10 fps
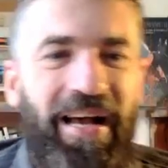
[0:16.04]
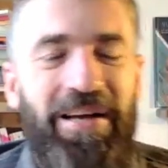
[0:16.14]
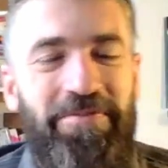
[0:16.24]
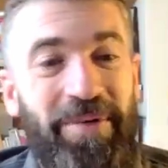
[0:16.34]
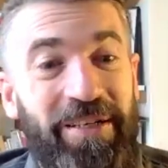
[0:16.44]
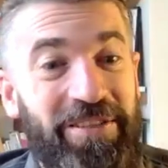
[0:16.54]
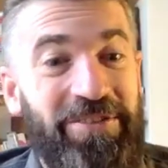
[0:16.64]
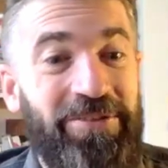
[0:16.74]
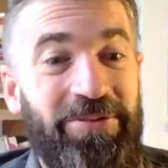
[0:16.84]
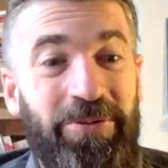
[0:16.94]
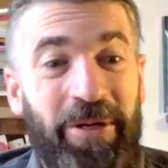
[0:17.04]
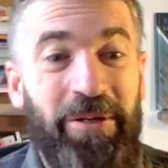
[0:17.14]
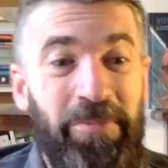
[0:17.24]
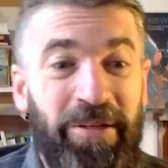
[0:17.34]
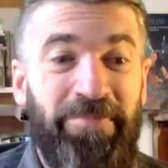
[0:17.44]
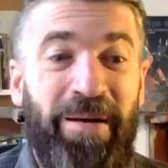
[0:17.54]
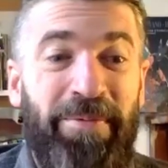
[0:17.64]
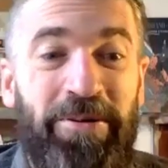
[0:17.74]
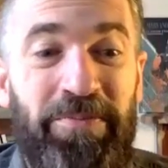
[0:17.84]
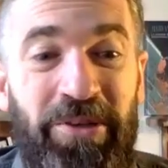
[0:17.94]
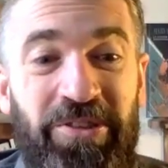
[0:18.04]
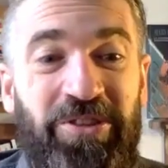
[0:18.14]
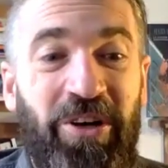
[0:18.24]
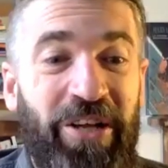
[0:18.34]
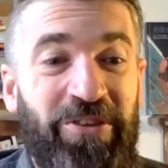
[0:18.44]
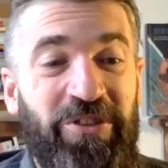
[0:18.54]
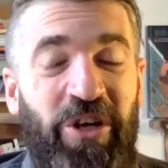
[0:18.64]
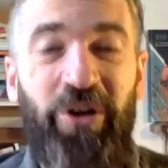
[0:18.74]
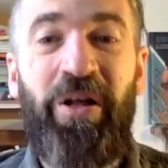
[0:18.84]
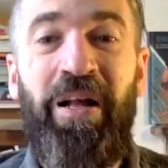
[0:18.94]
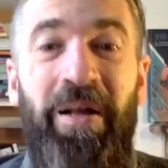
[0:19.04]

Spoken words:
I've been asked to talk a little bit about mother tongue, other tongue.